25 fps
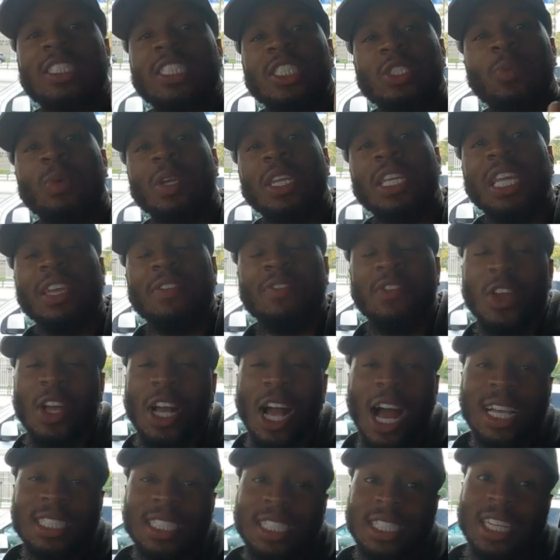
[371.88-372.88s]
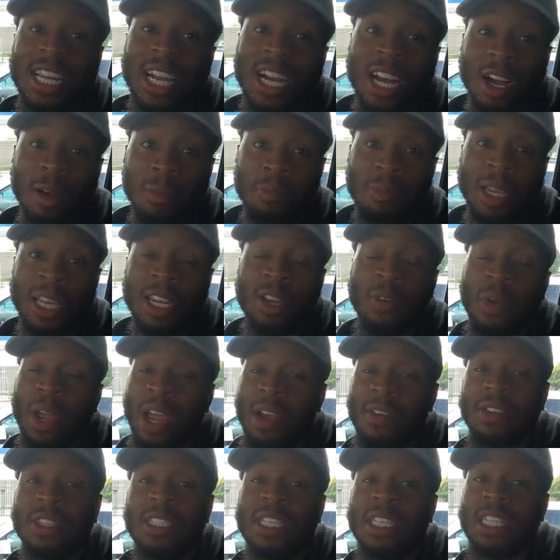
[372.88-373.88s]
I just want to give you guys an update on
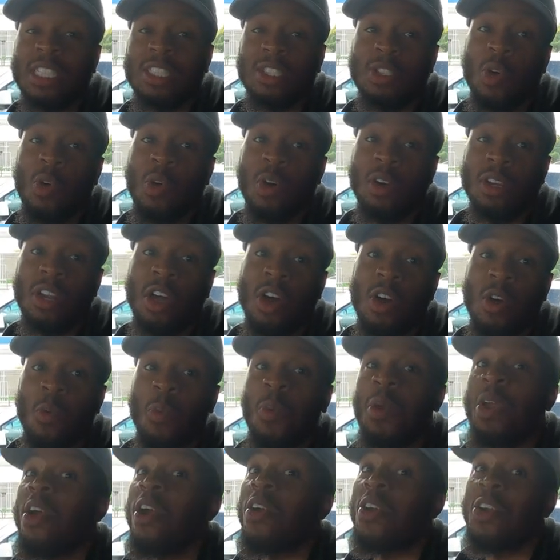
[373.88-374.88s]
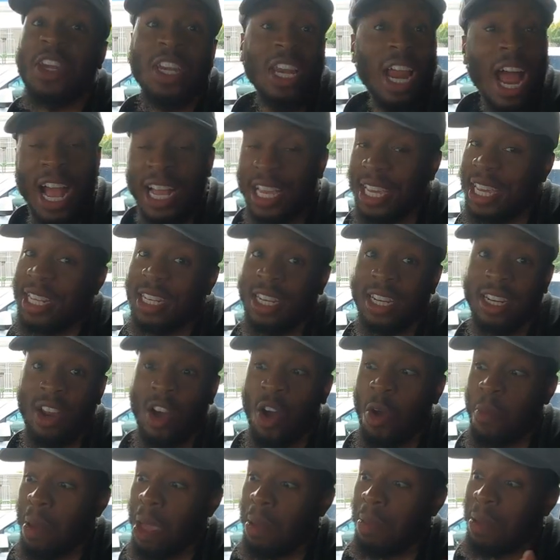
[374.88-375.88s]
everything that's going on. We are not getting it
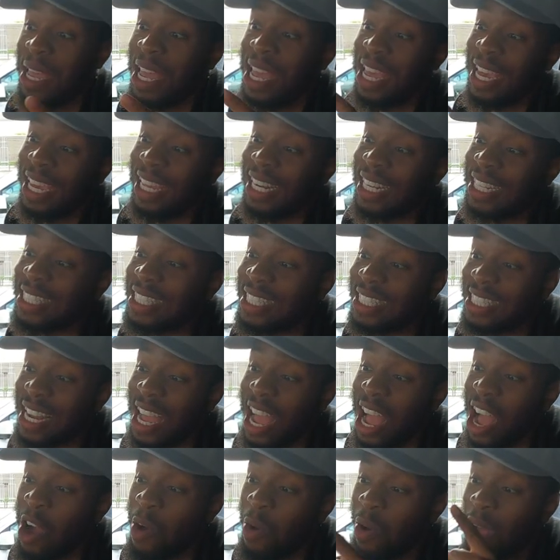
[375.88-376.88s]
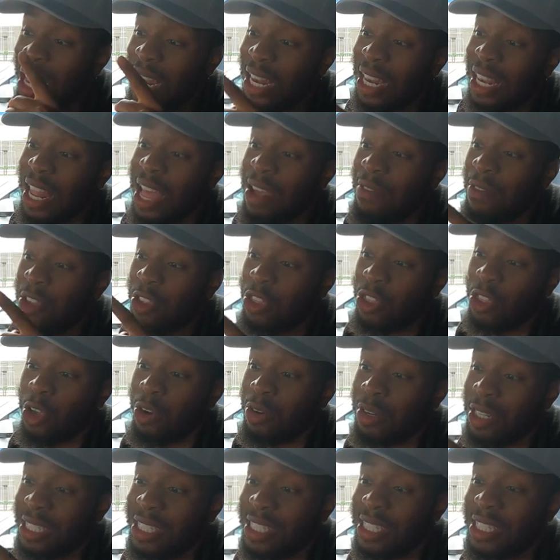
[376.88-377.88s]
on, baby. It is now eleven
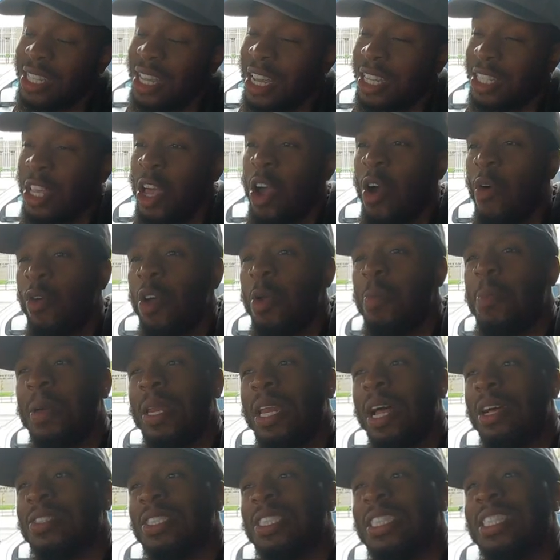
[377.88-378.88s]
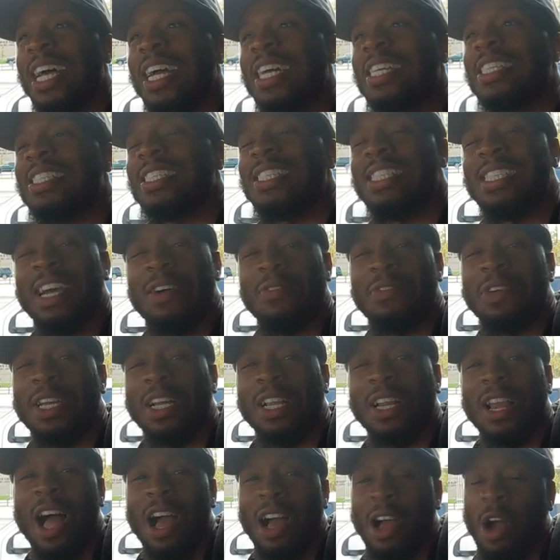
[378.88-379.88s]
thirty-six. We've been out since like seven
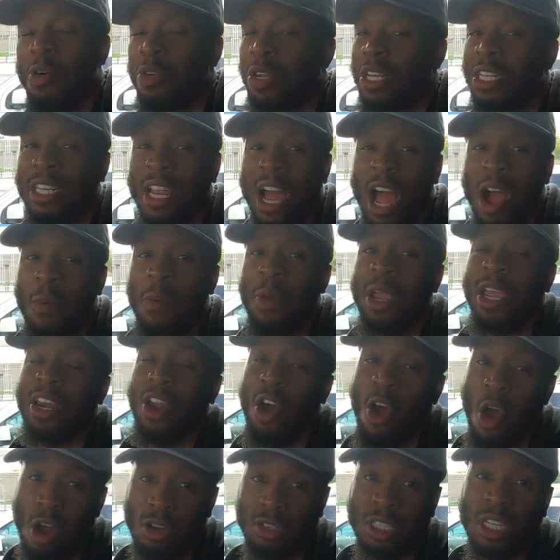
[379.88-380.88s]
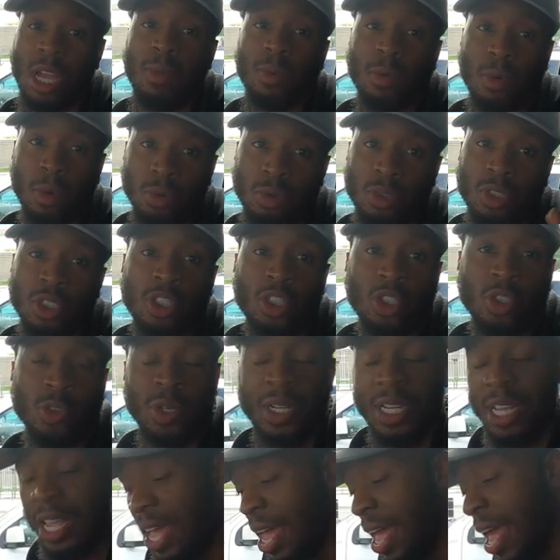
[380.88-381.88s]
o'clock on the dot. We in the hard top cruising the
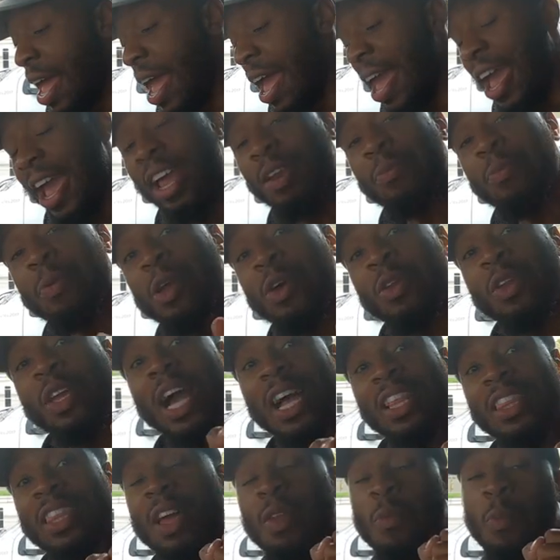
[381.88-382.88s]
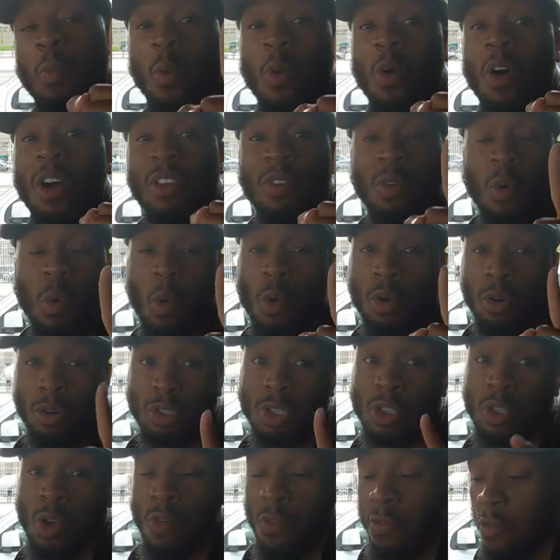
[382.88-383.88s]
street. And we only got that one
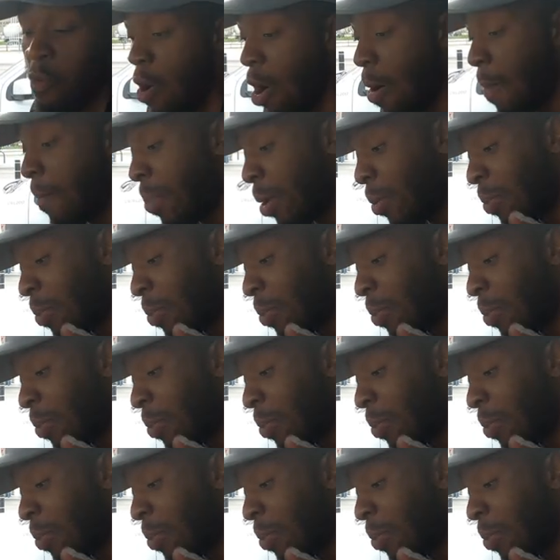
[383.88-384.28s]
order so far.